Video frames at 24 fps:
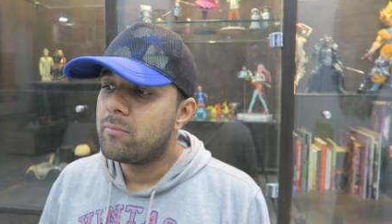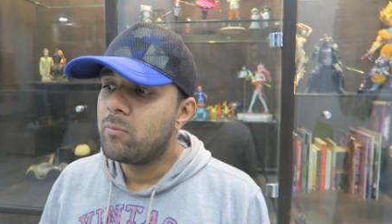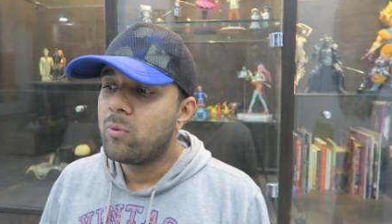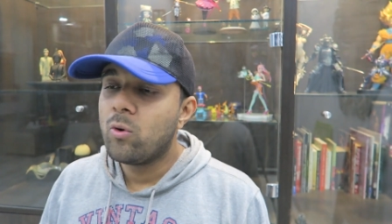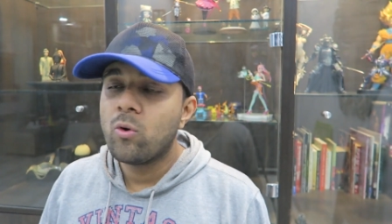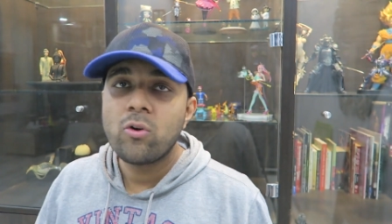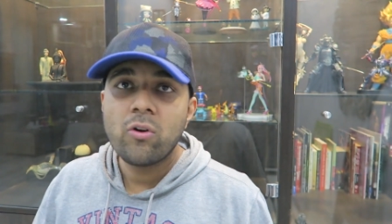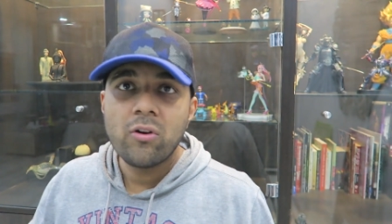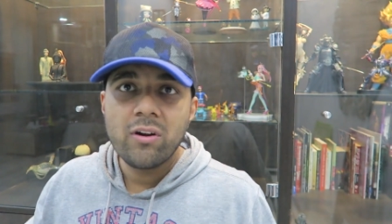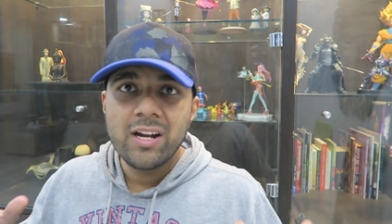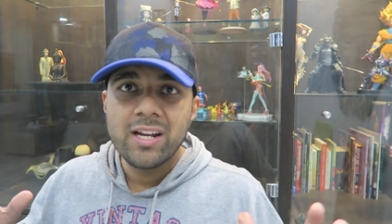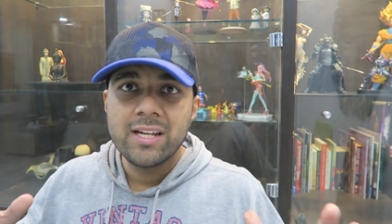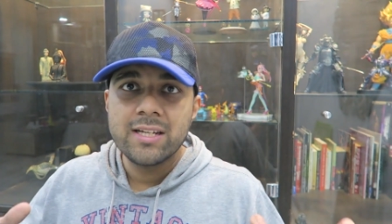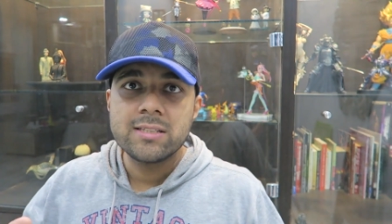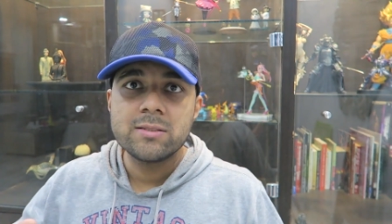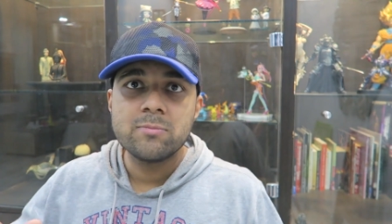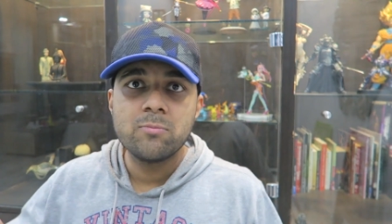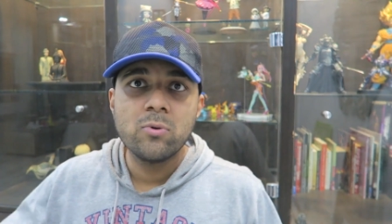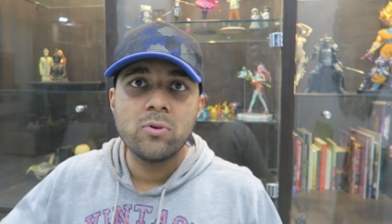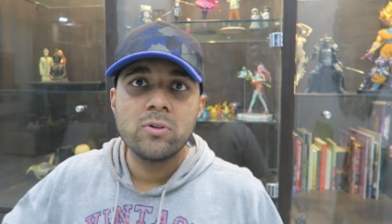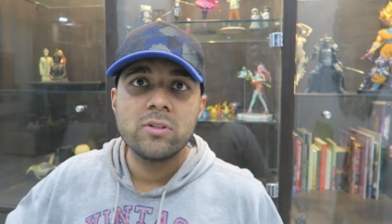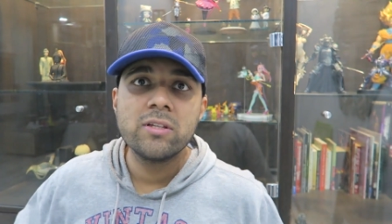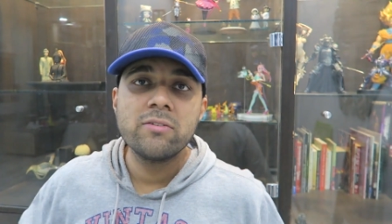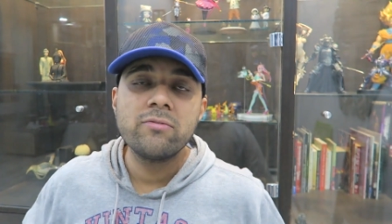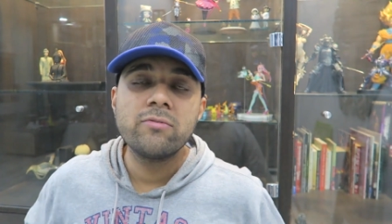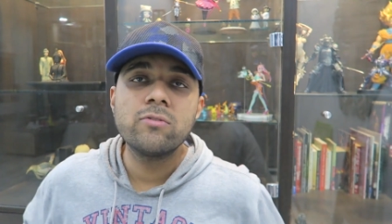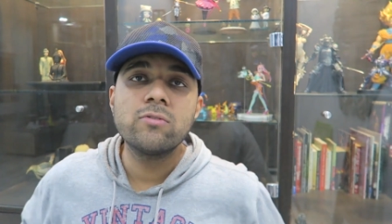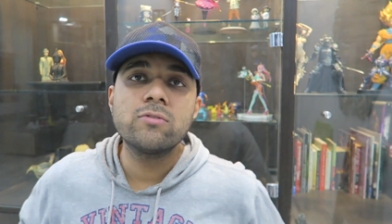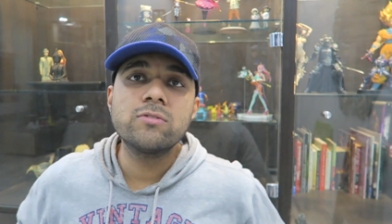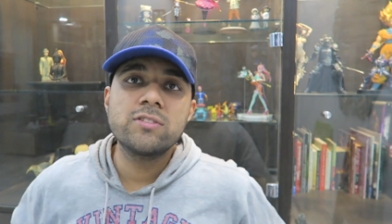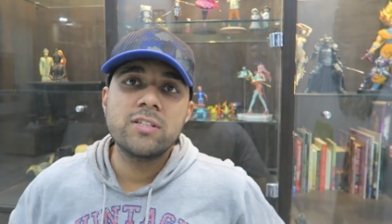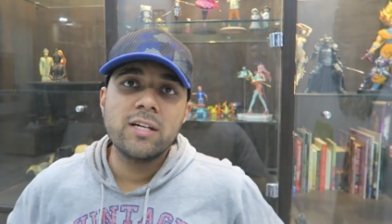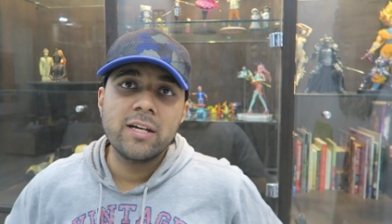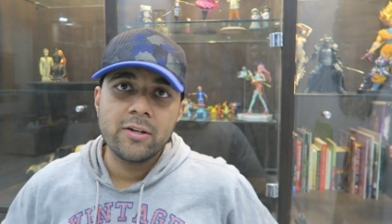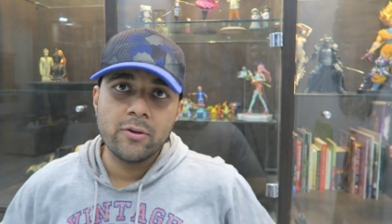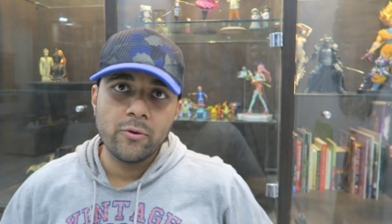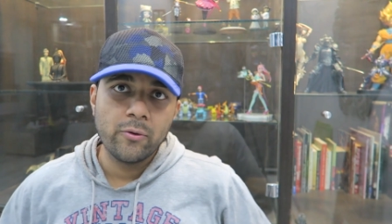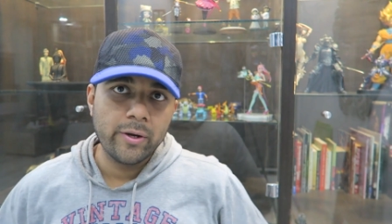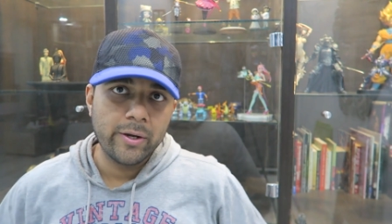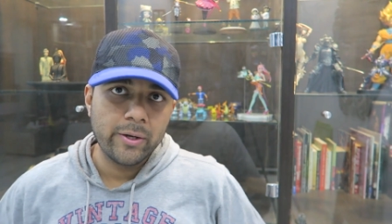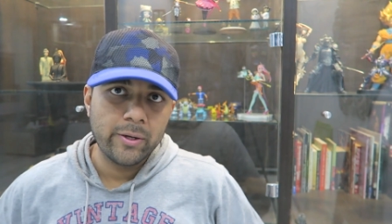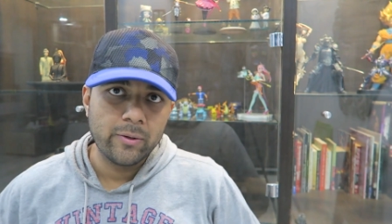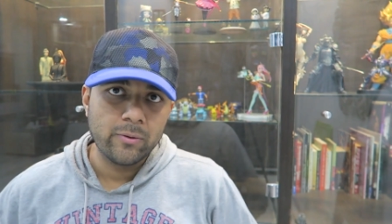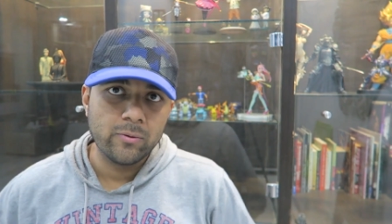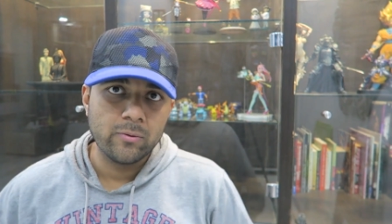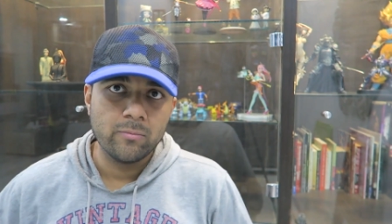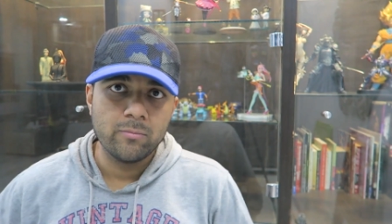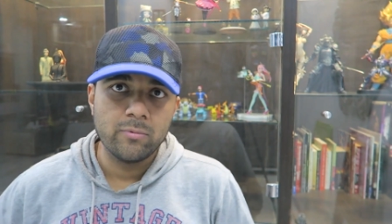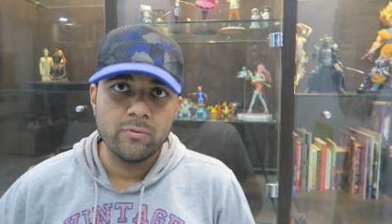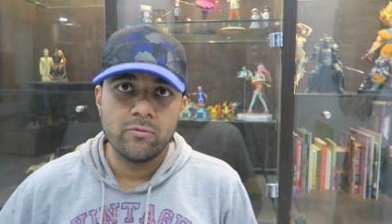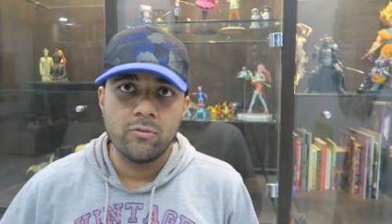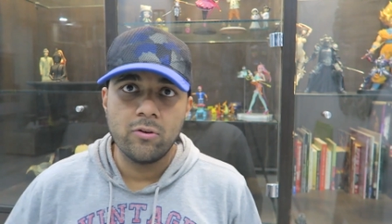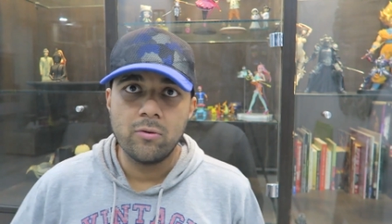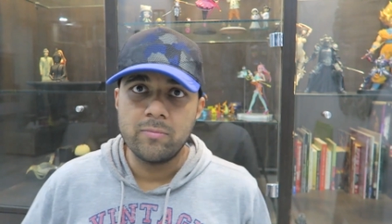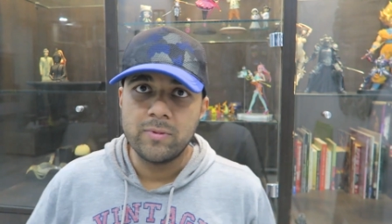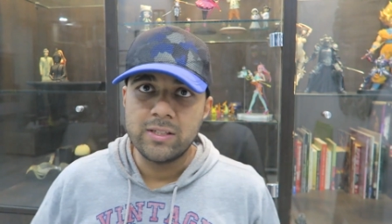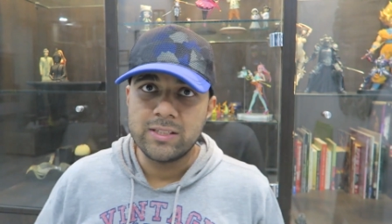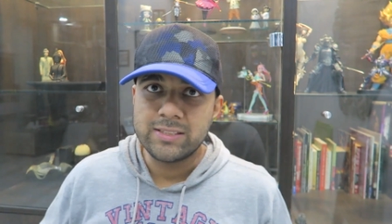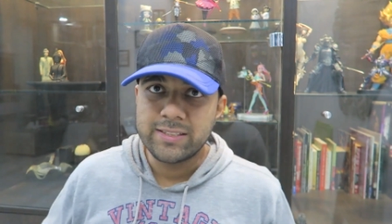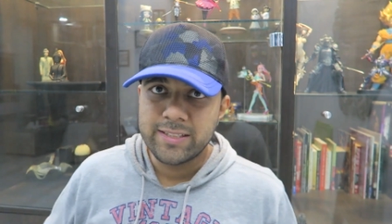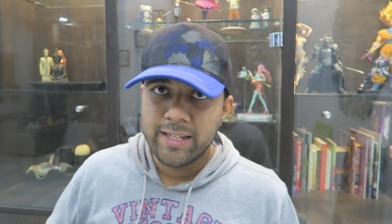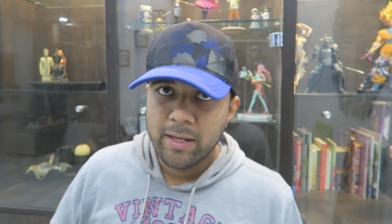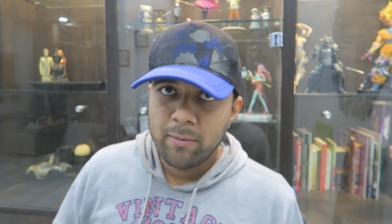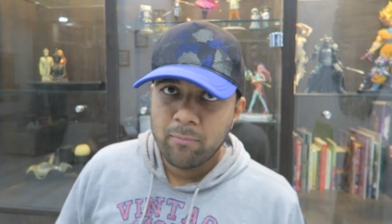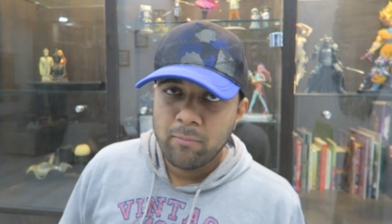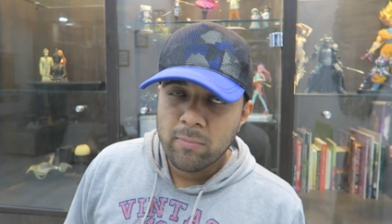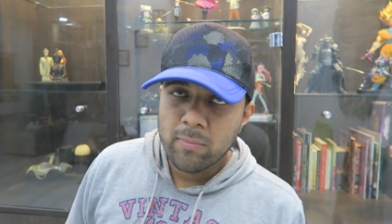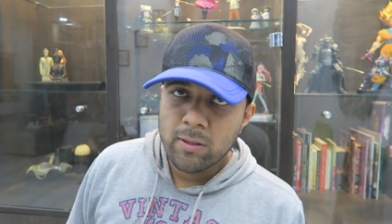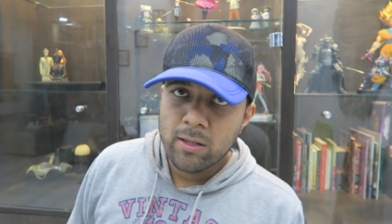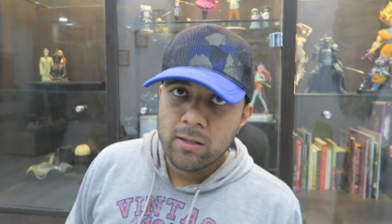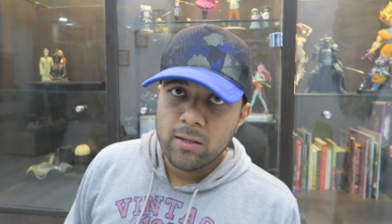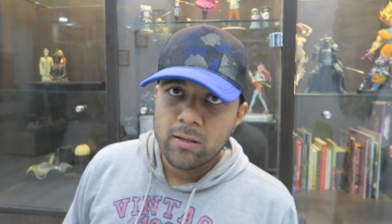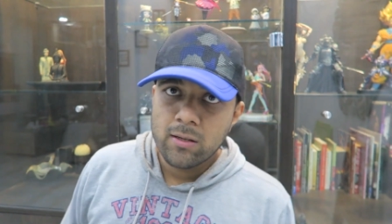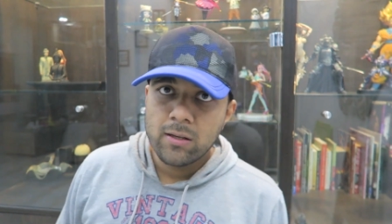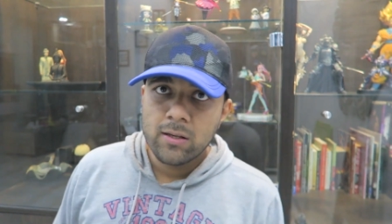more or less both the phones are going to perform the same.